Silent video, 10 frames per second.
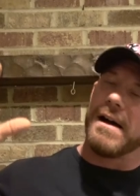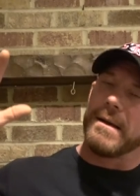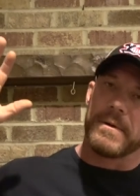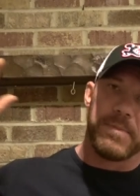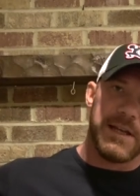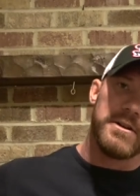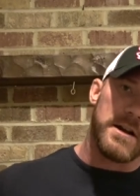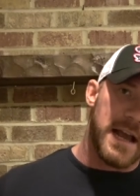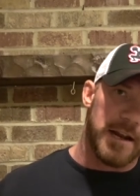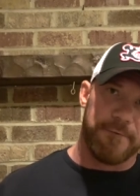I am completely
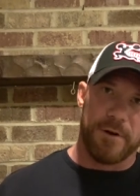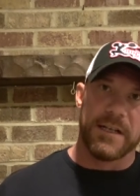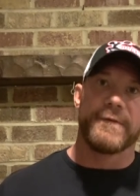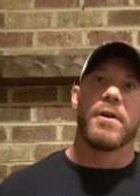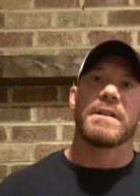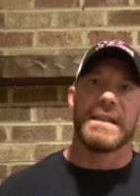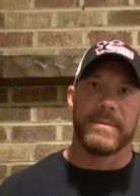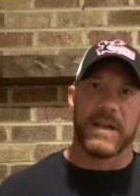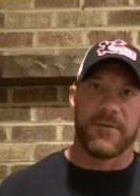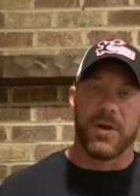narcotic free as far as
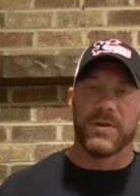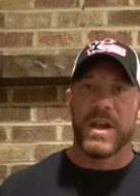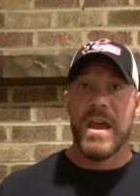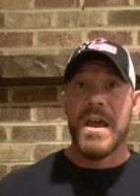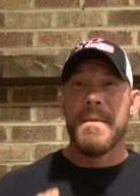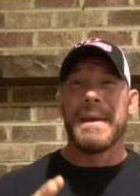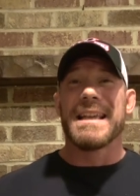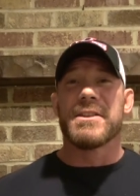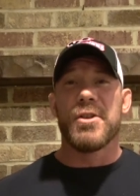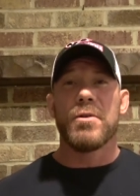sleep stuff goes
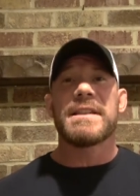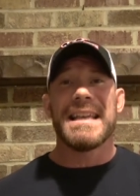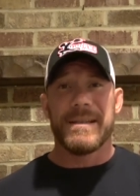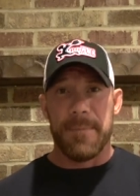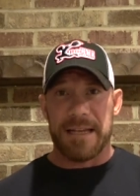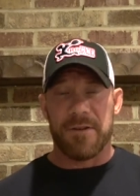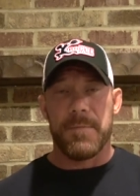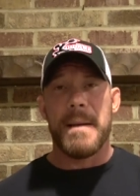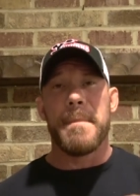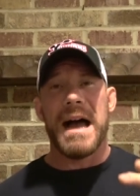because those things mess
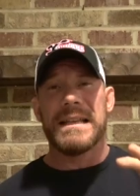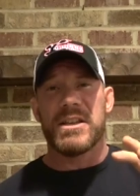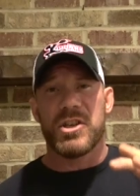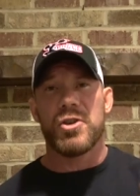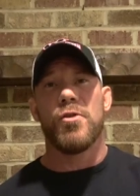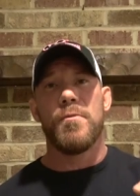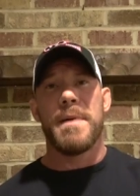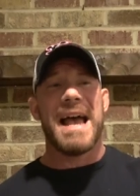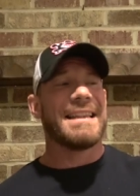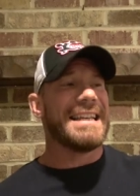with my mind so
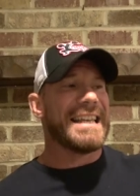badly.